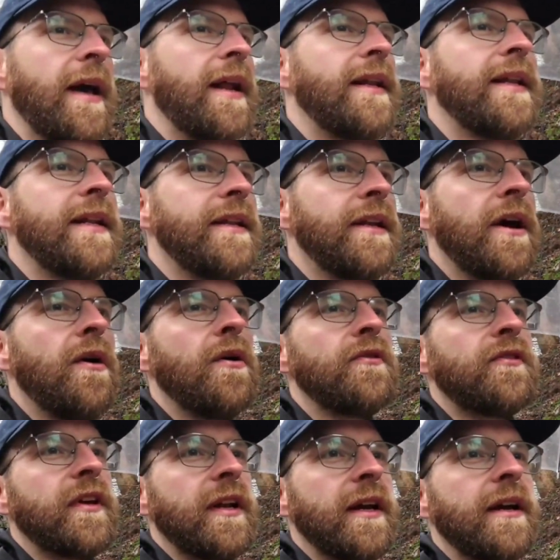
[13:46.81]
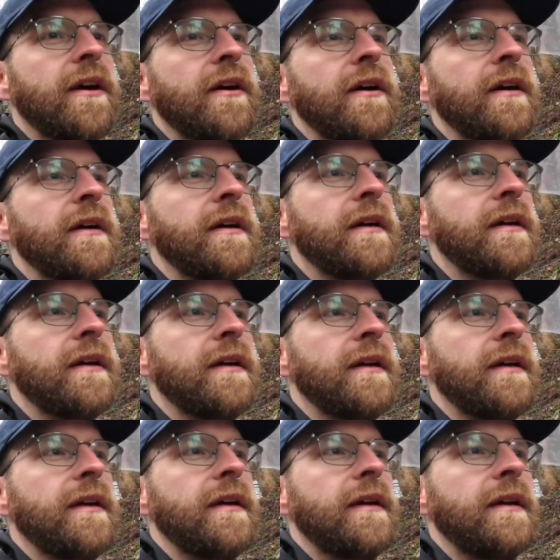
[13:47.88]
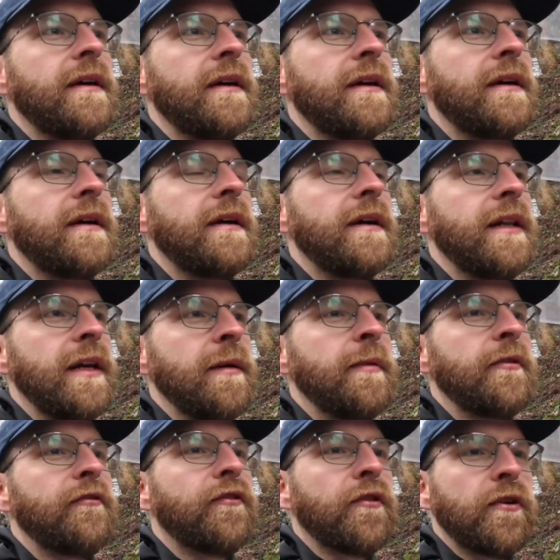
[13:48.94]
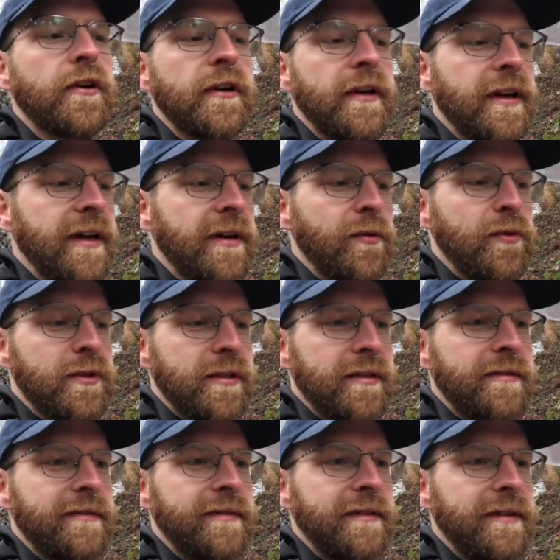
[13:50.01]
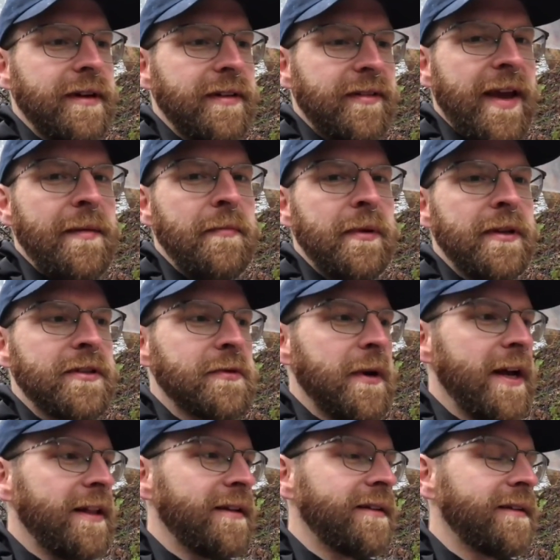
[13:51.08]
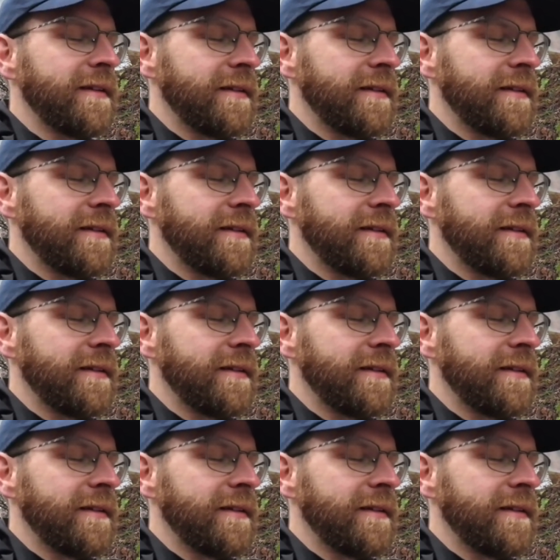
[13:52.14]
And I didn't know until I got a little bit further that it was a temple as well.